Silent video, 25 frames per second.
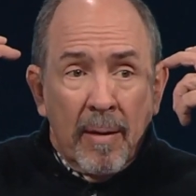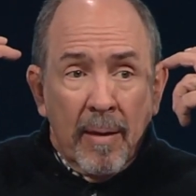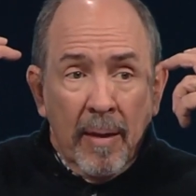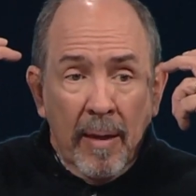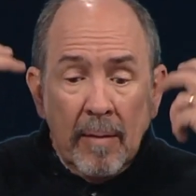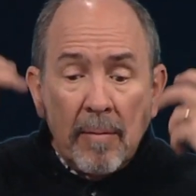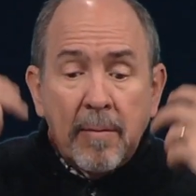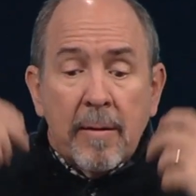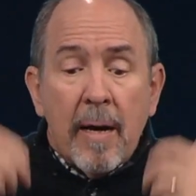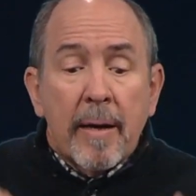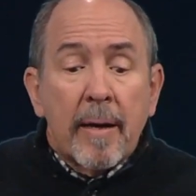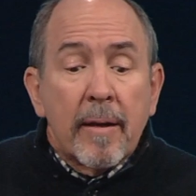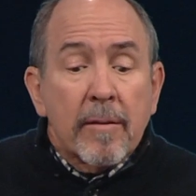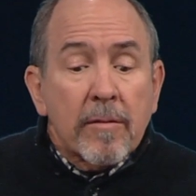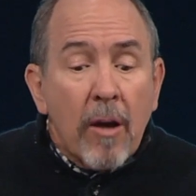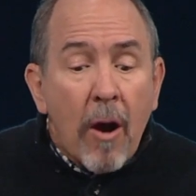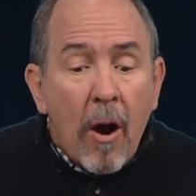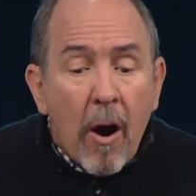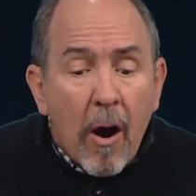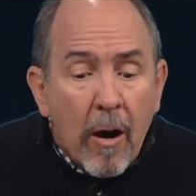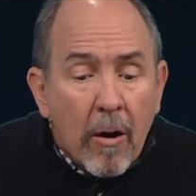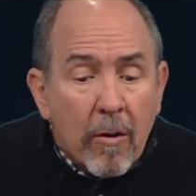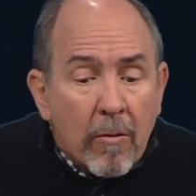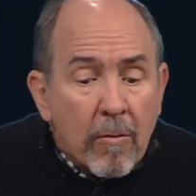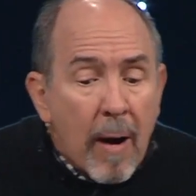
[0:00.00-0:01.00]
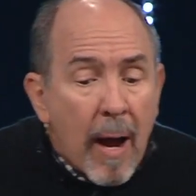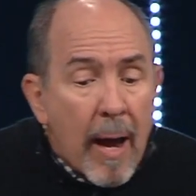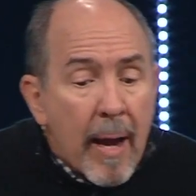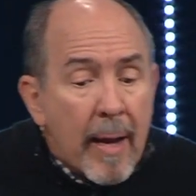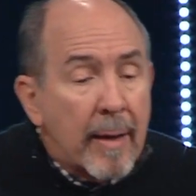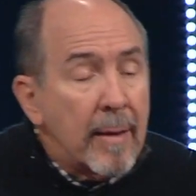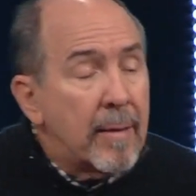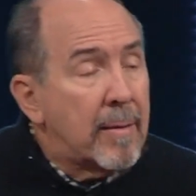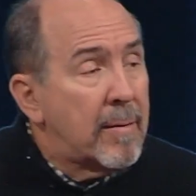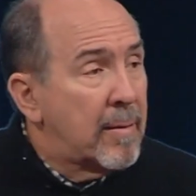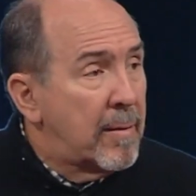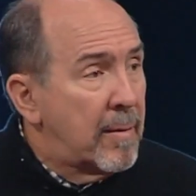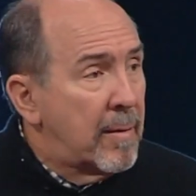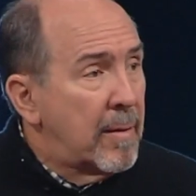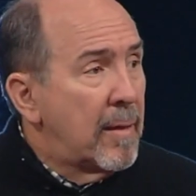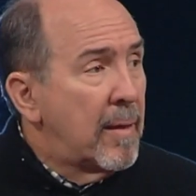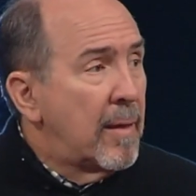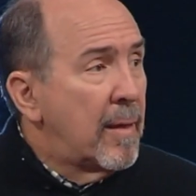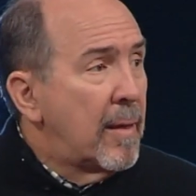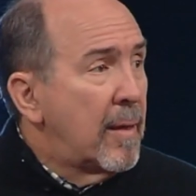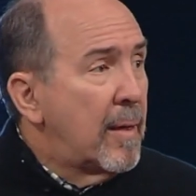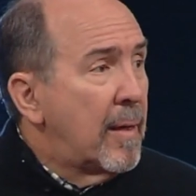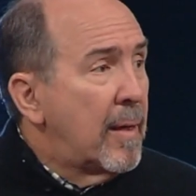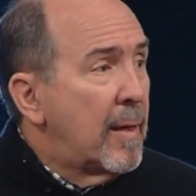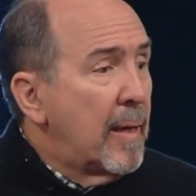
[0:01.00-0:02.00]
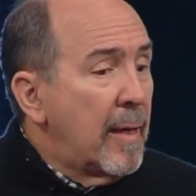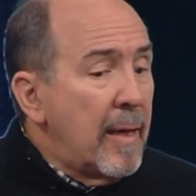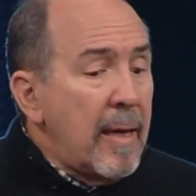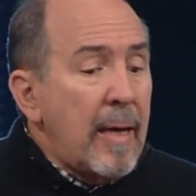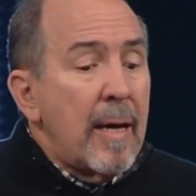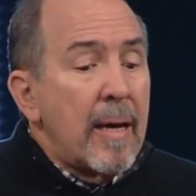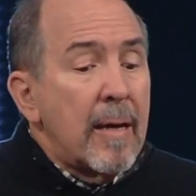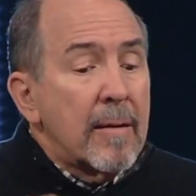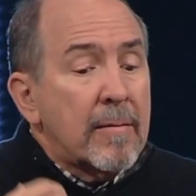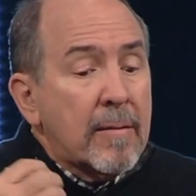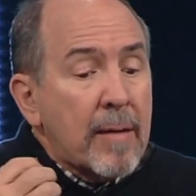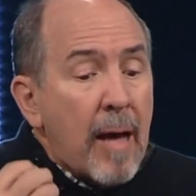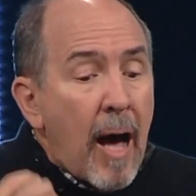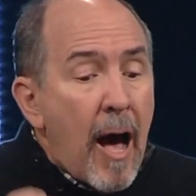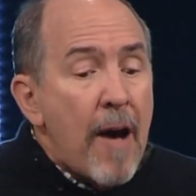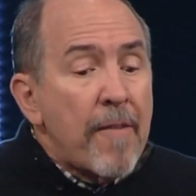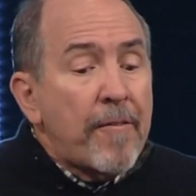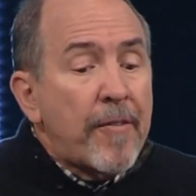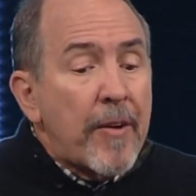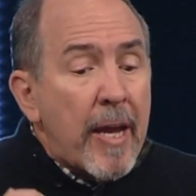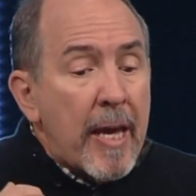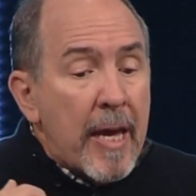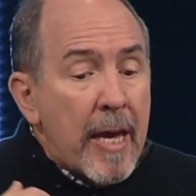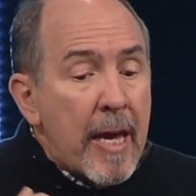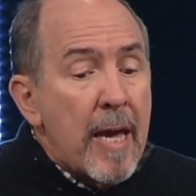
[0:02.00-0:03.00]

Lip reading: He's got his heart right. He is confident.